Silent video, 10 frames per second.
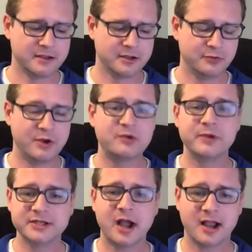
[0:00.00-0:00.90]
when we
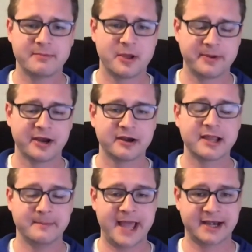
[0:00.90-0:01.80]
talk about
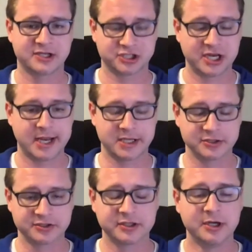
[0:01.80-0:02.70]
paradigmatic
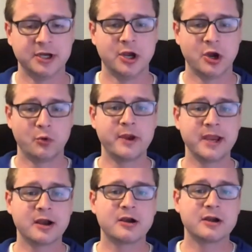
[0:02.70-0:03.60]
change, we
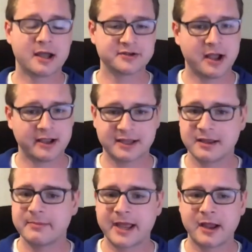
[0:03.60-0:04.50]
are not talking
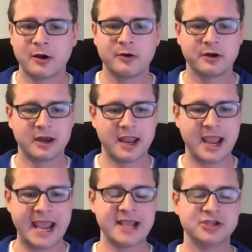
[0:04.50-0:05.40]
about
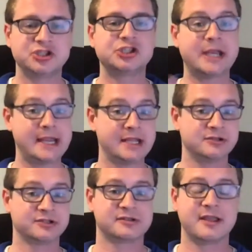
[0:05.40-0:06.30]
a
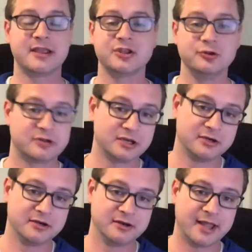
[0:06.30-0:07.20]
change that you
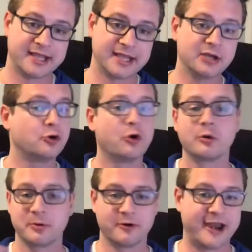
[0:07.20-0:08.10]
can like
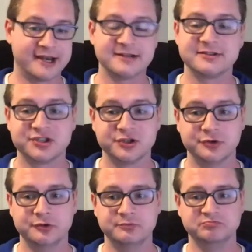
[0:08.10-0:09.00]
incorporate
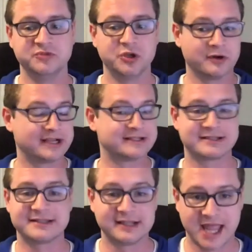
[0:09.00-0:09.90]
into your
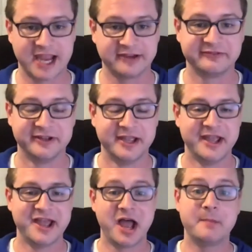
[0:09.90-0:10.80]
existing life.
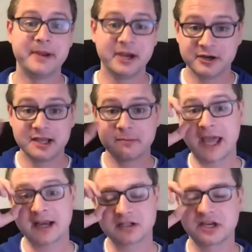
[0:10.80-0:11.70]
A
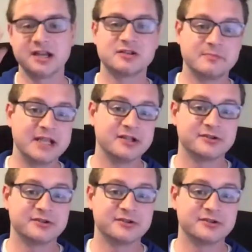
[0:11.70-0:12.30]
paradigmatic change means